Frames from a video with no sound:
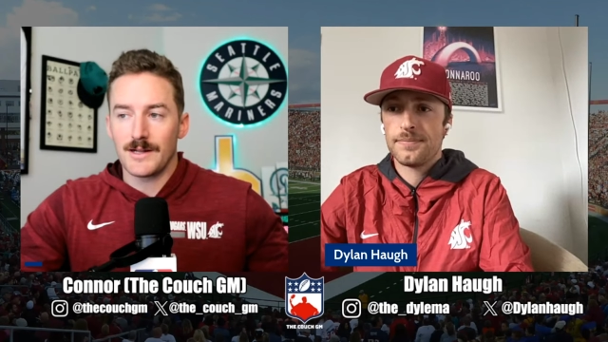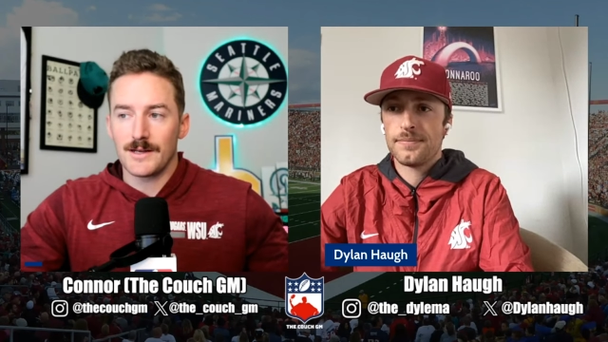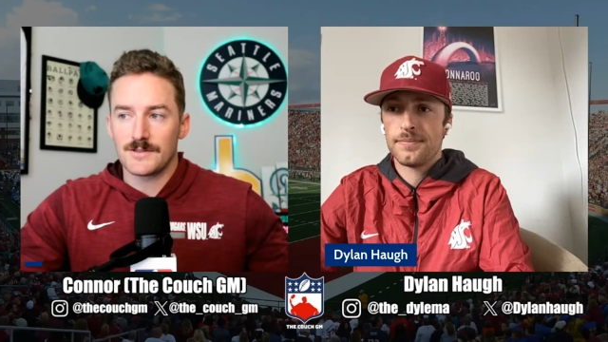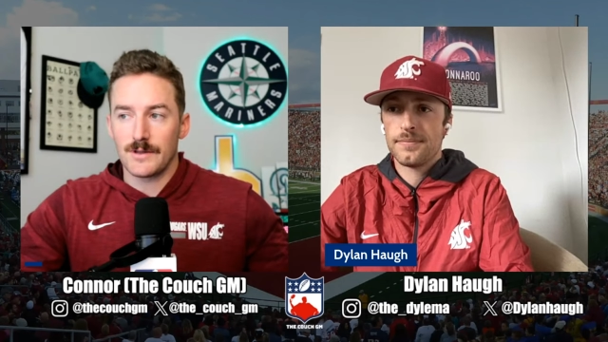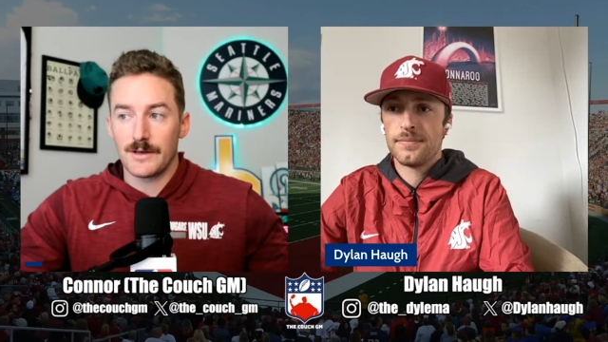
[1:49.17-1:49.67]
Speaker 1: So
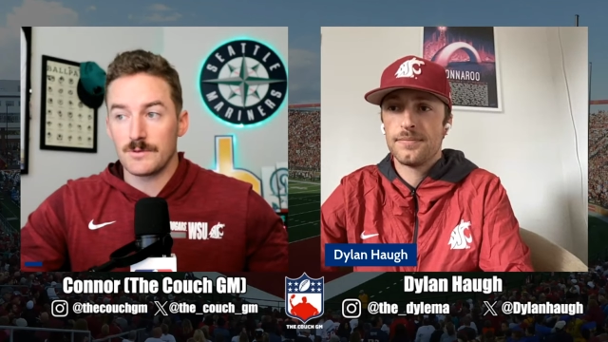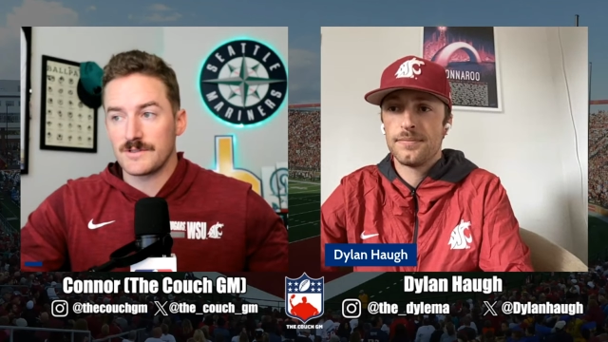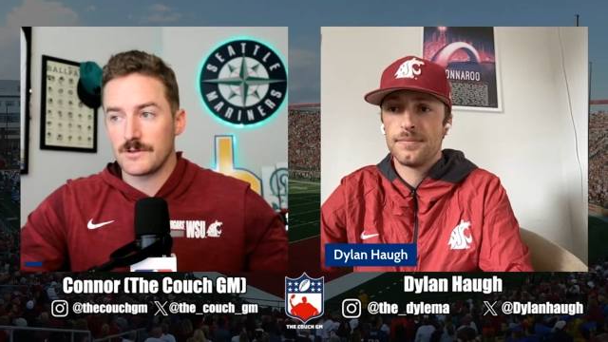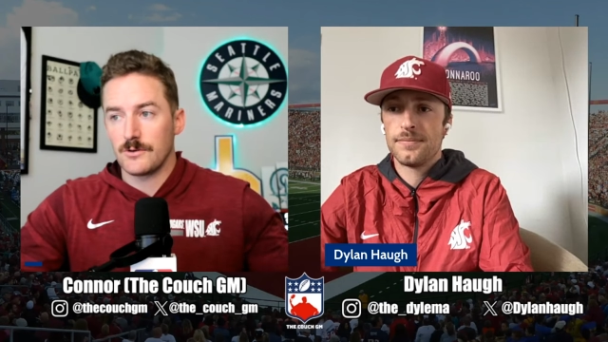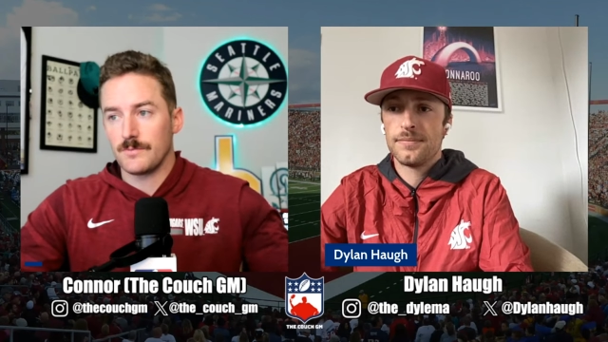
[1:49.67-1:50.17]
they will
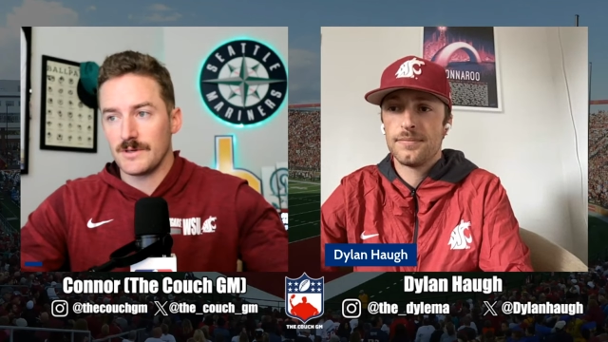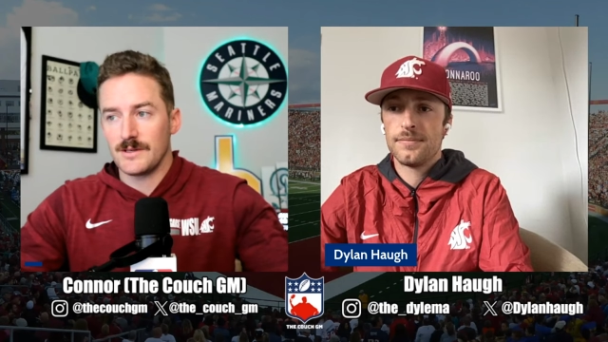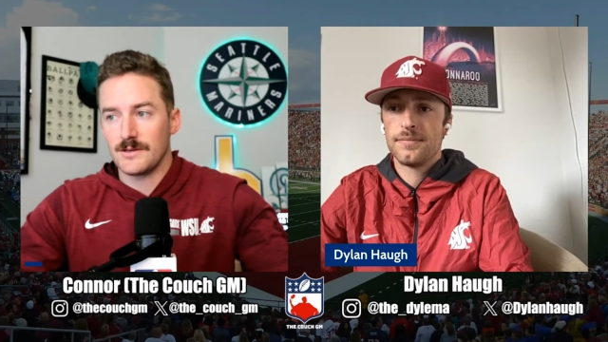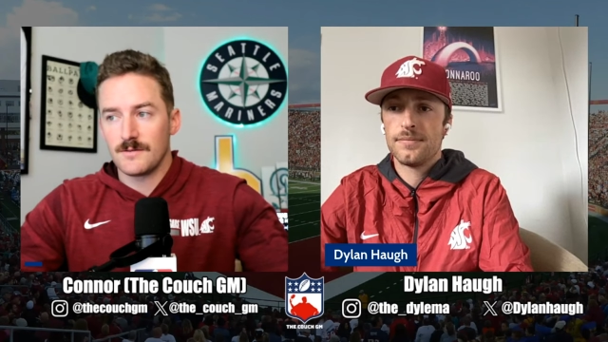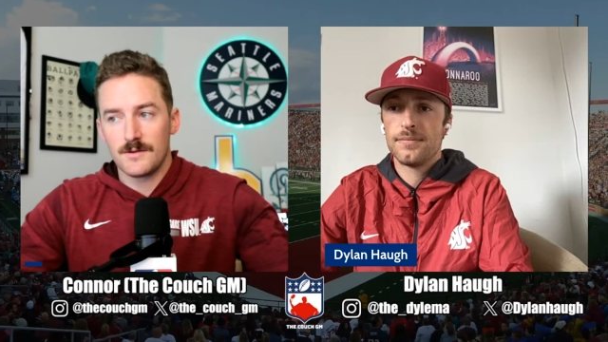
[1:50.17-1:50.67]
still be,
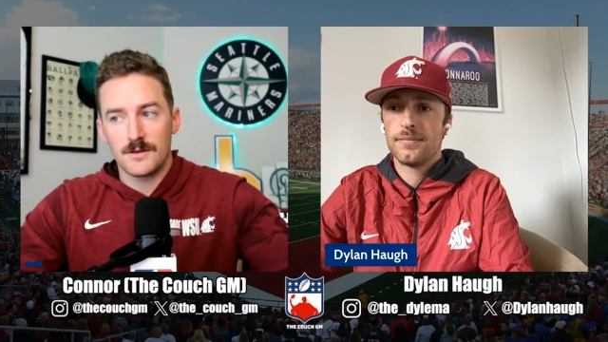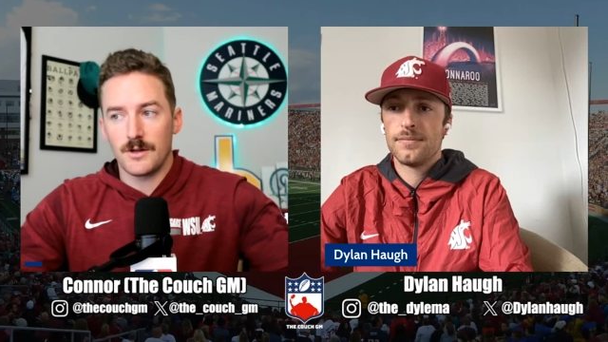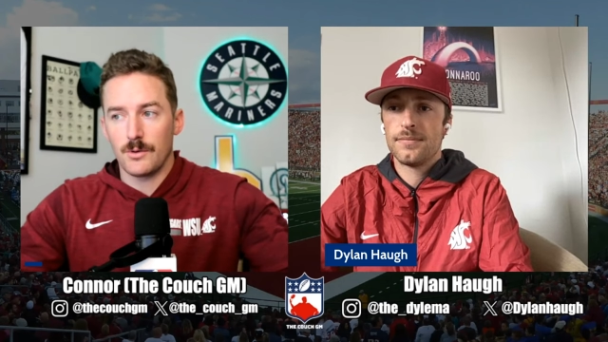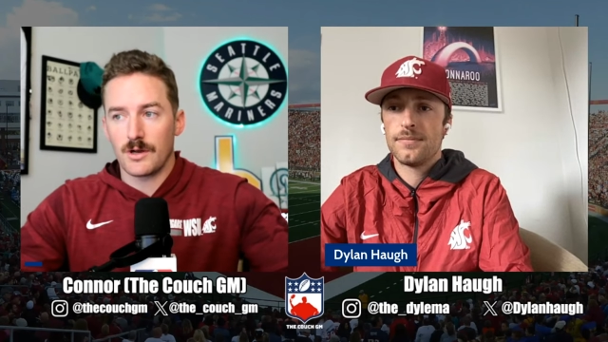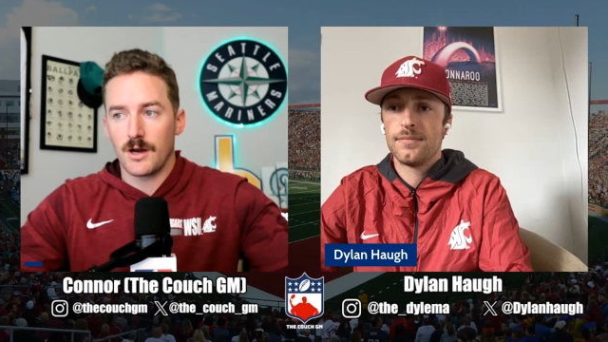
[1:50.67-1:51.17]
you know, a
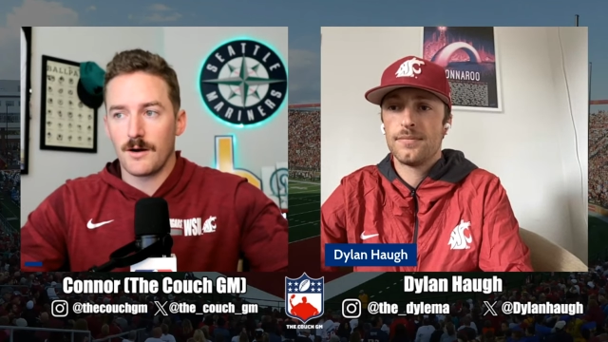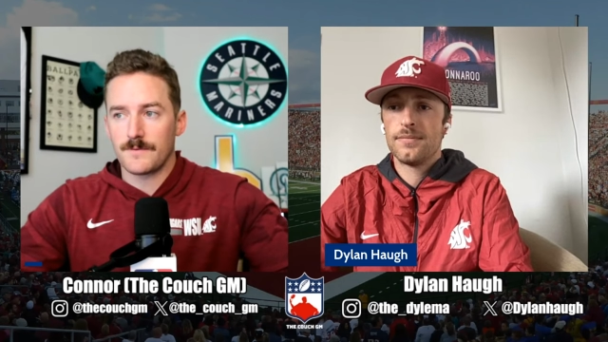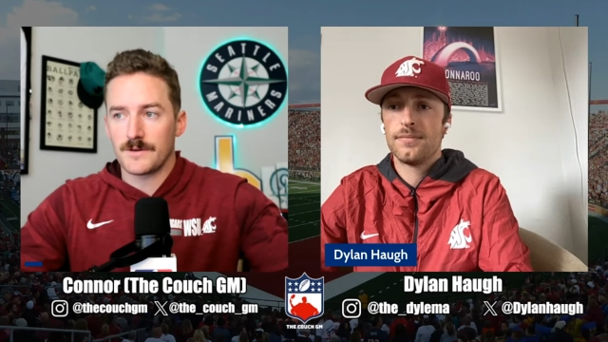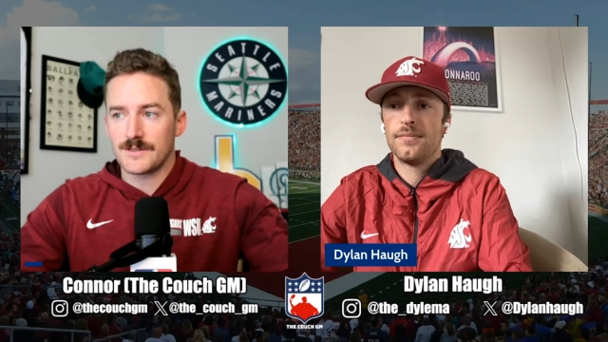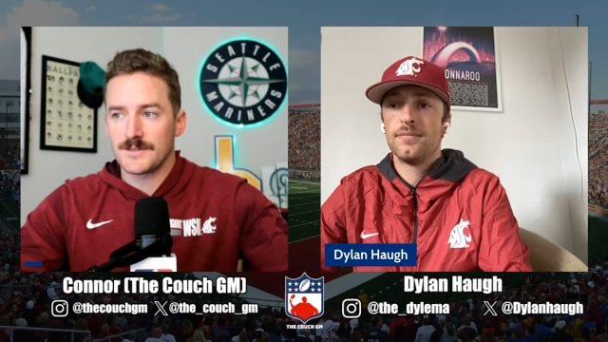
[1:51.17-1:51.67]

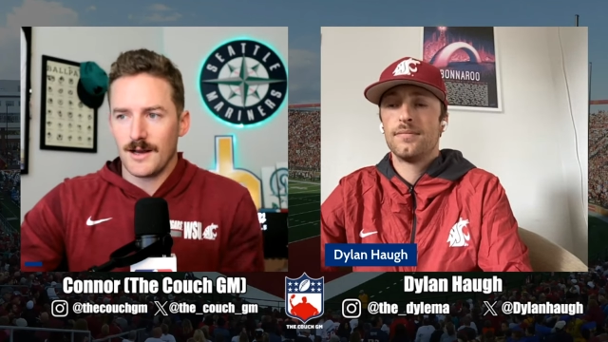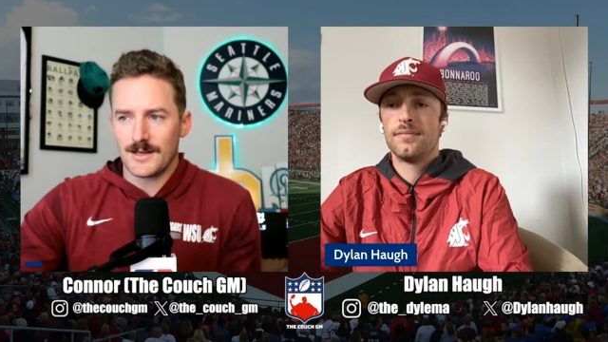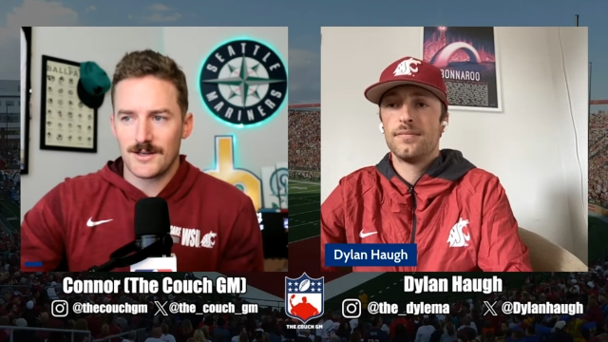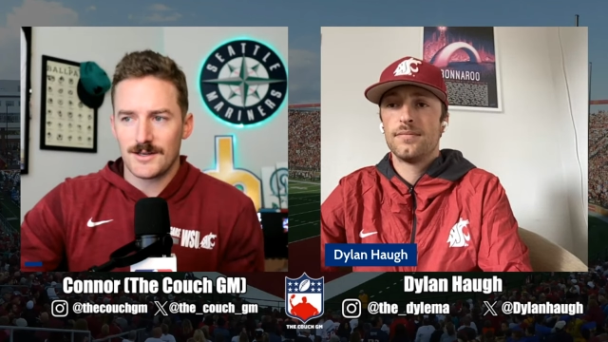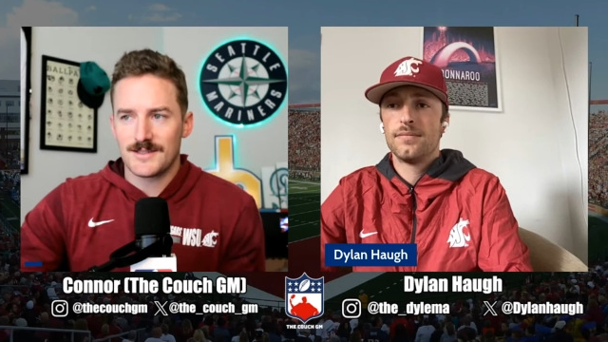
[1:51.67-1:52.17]
conference. I saw a
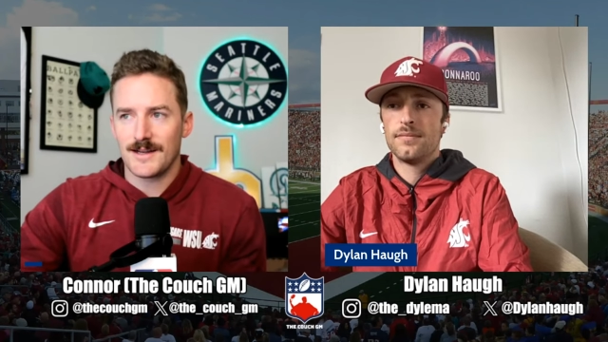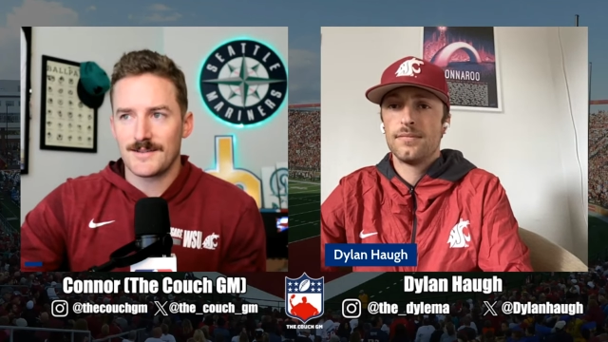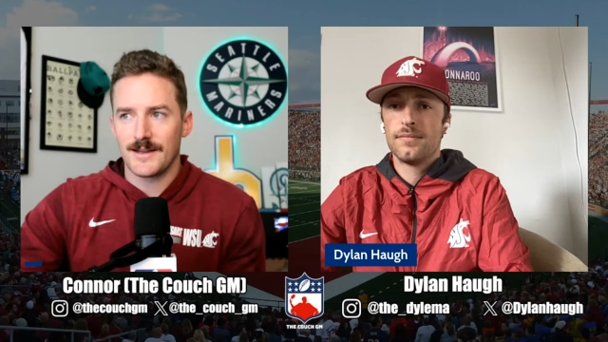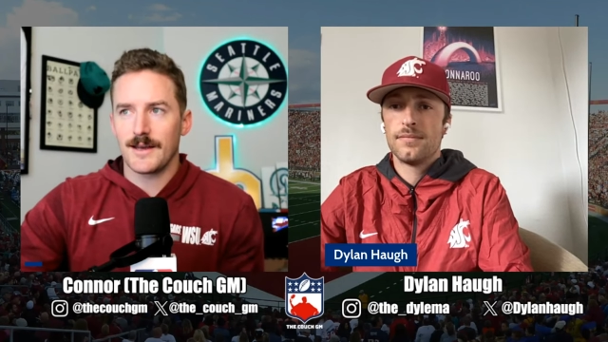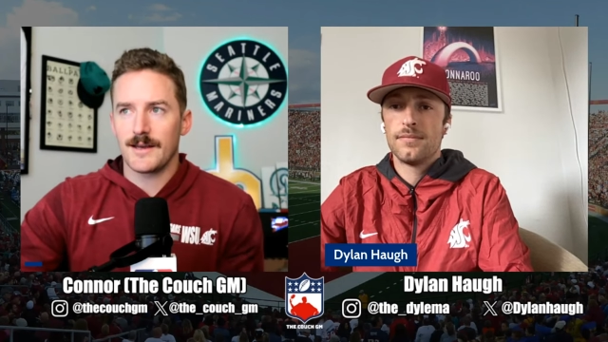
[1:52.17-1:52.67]
stat
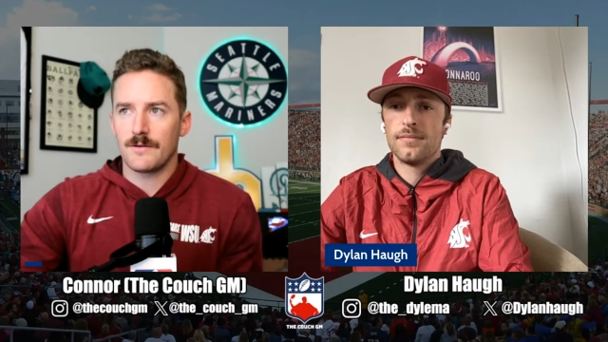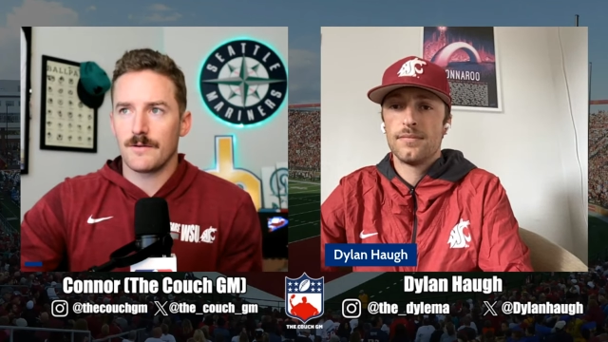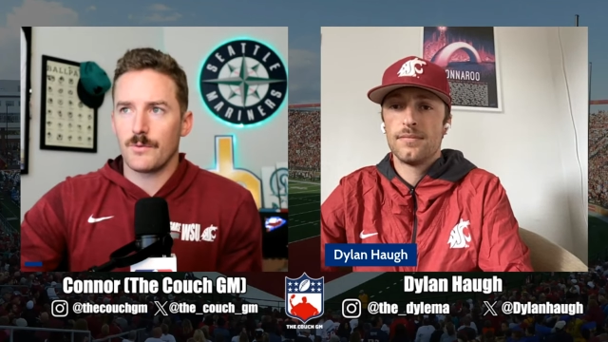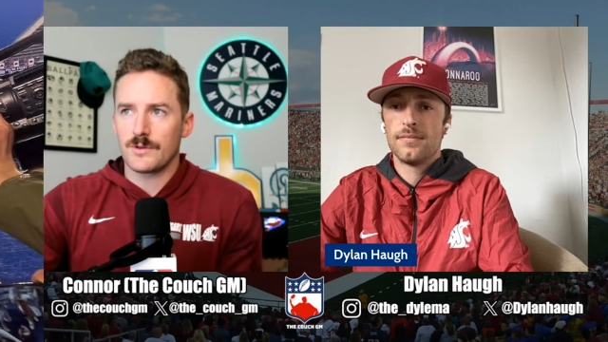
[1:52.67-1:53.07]
today with an